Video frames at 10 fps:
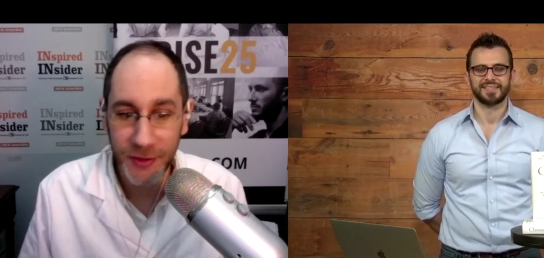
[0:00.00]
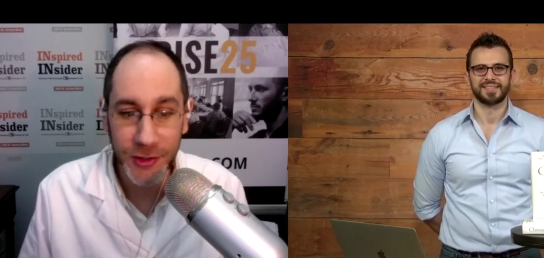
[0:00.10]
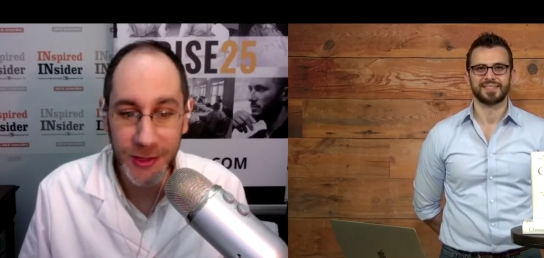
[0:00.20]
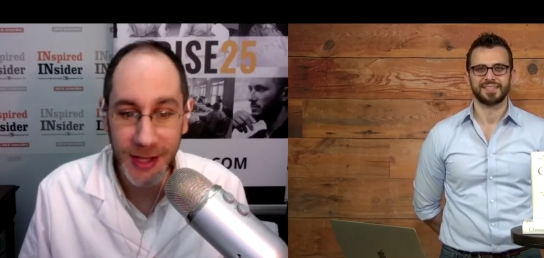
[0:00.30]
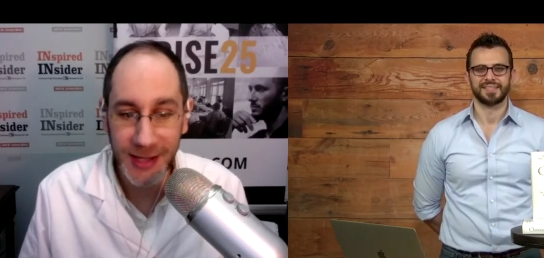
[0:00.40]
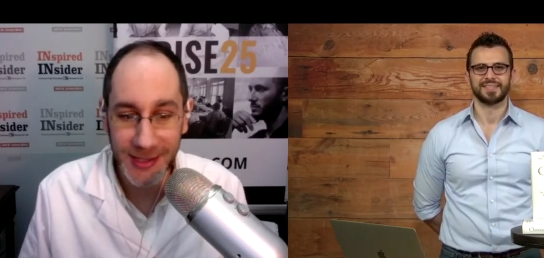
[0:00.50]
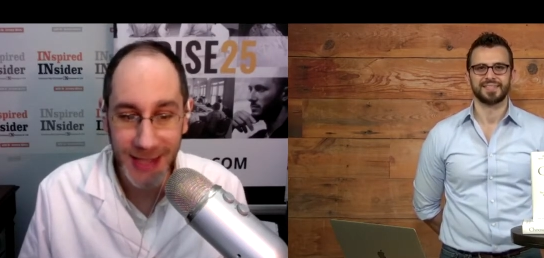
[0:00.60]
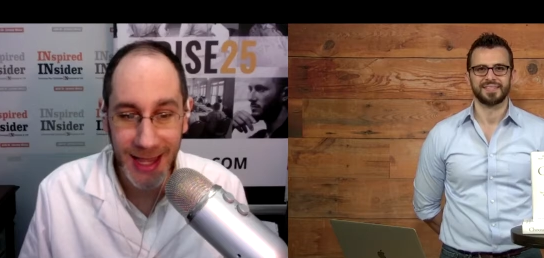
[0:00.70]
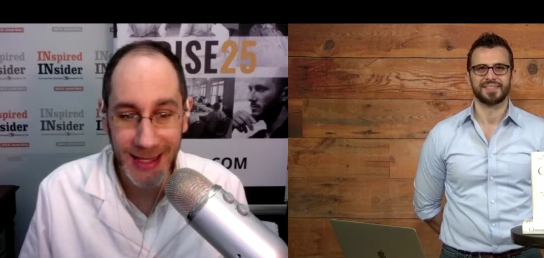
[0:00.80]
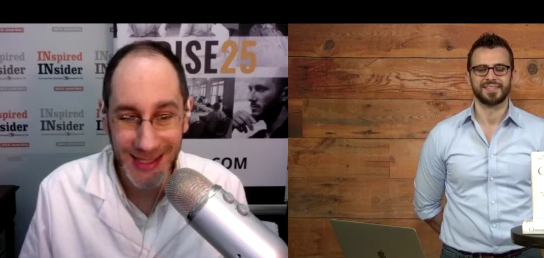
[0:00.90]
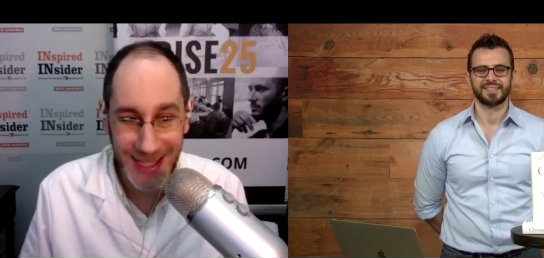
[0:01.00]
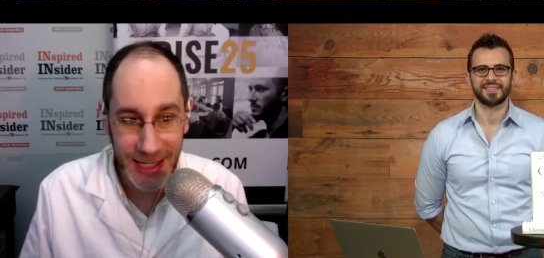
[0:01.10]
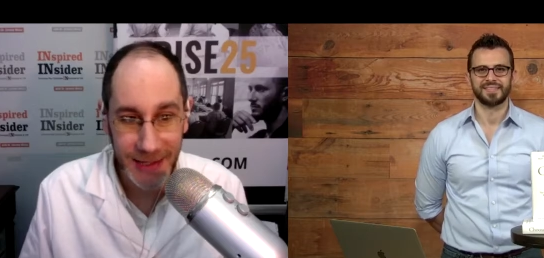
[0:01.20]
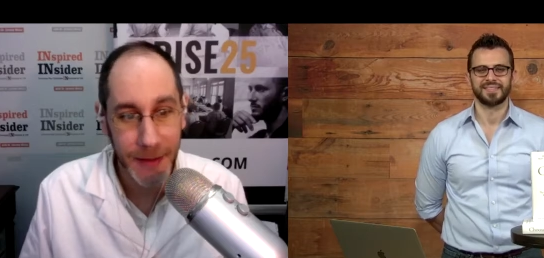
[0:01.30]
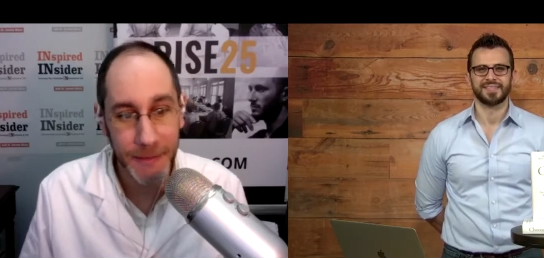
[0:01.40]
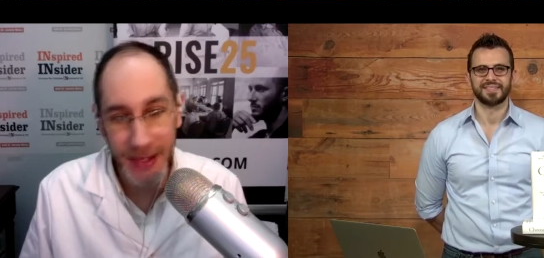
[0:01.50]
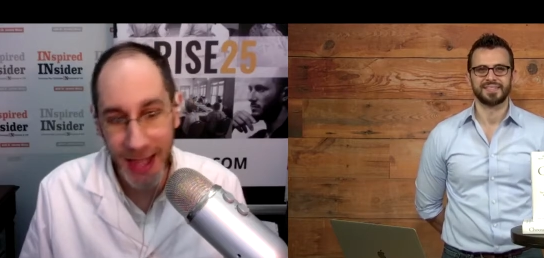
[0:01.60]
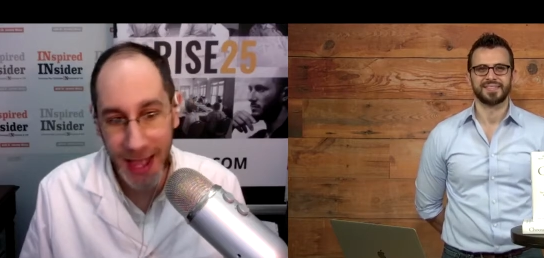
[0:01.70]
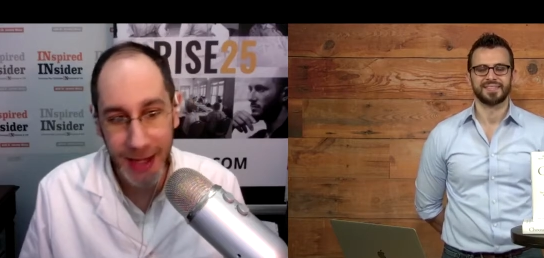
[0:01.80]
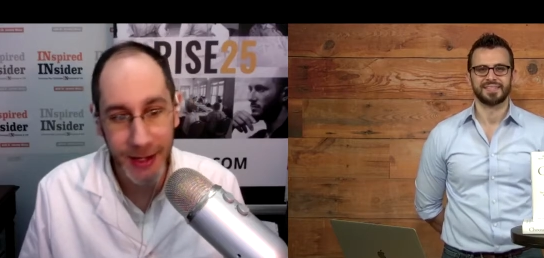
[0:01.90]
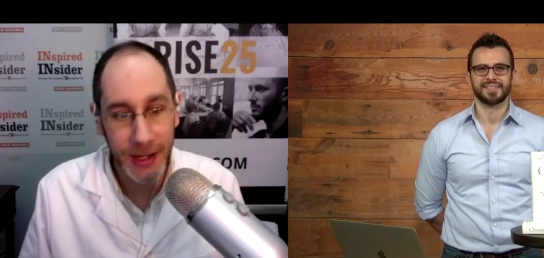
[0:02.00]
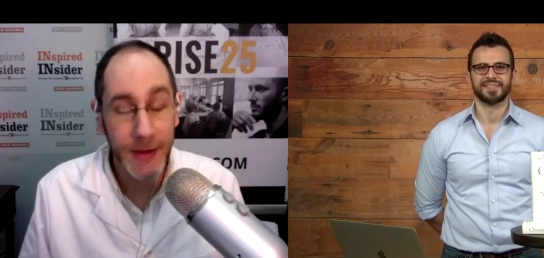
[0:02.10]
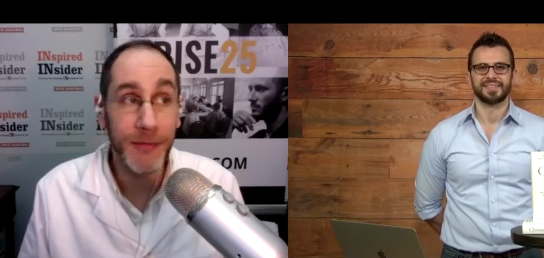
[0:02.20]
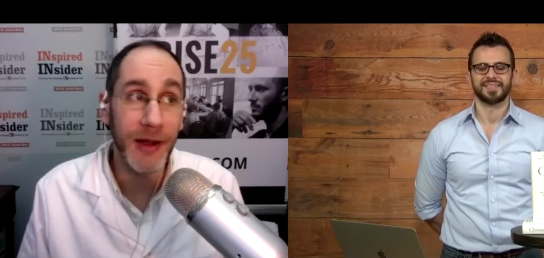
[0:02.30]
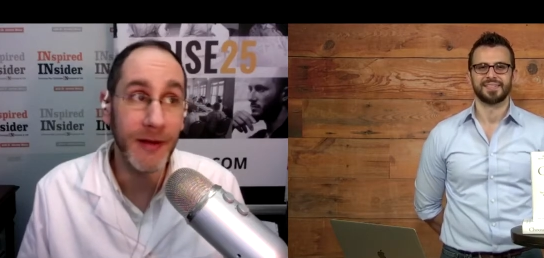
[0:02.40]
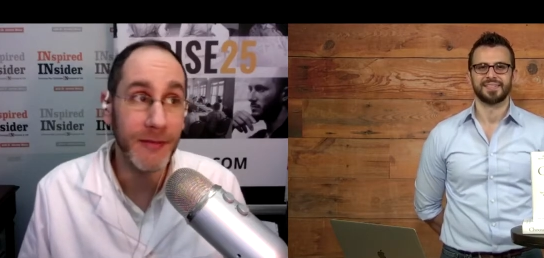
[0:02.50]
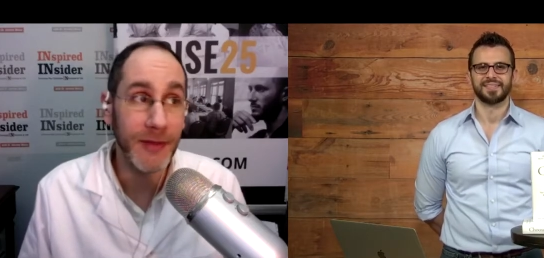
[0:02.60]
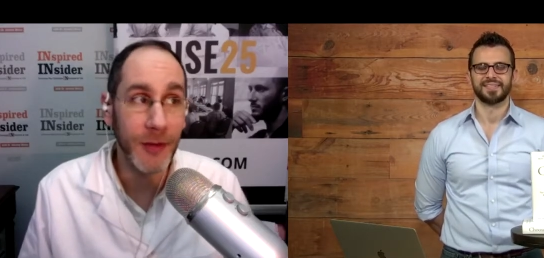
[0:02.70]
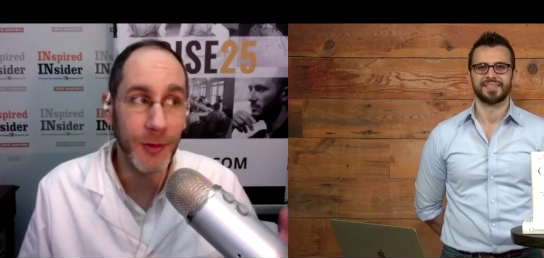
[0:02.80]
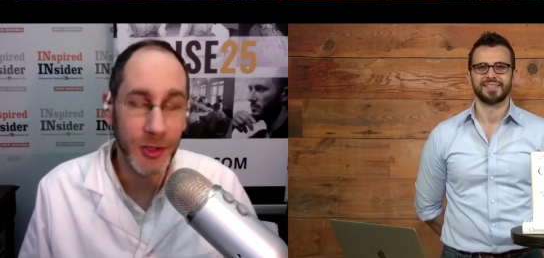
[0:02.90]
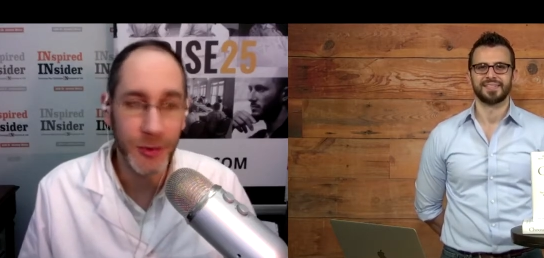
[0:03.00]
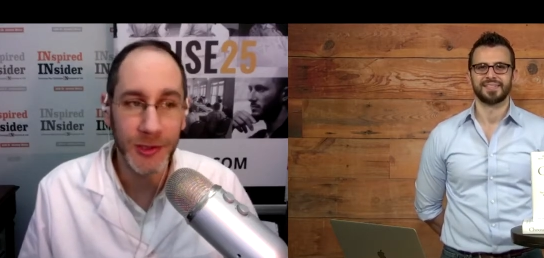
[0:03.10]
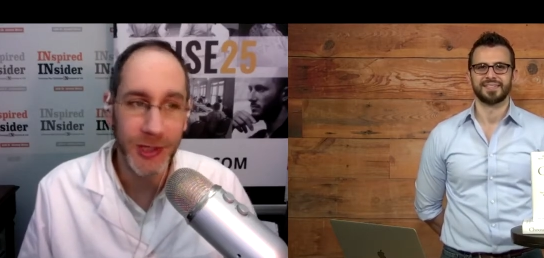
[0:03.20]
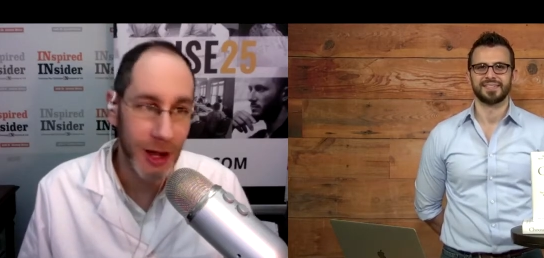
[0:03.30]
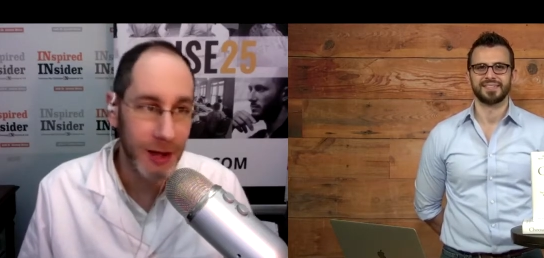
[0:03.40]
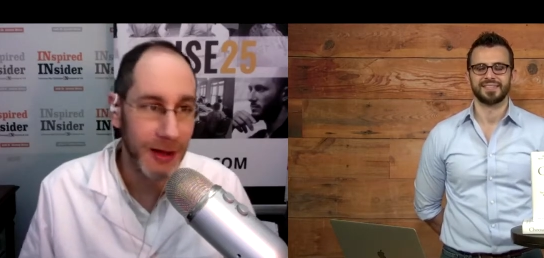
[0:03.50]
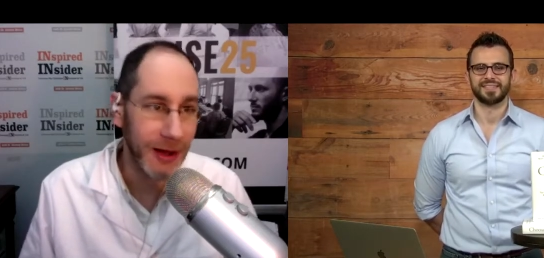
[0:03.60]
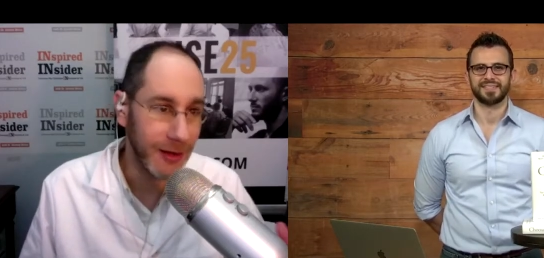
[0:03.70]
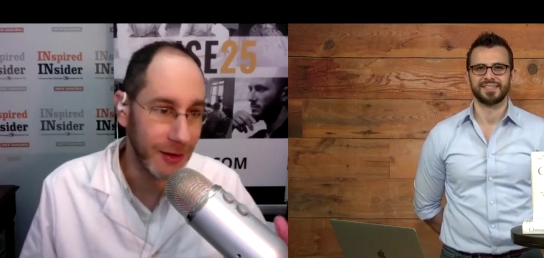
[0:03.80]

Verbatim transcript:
Speaker 1: for 2019 and beyond, but which we'll talk about.